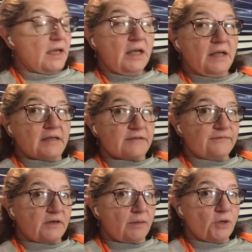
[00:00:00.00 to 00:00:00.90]
is
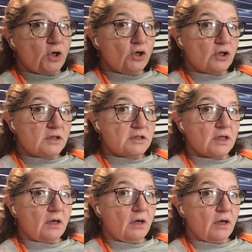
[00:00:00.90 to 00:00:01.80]
from Hooked
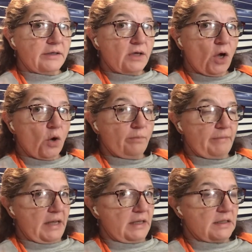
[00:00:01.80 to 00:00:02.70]
on
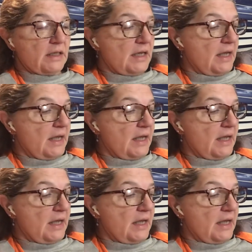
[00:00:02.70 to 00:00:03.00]
Homemade.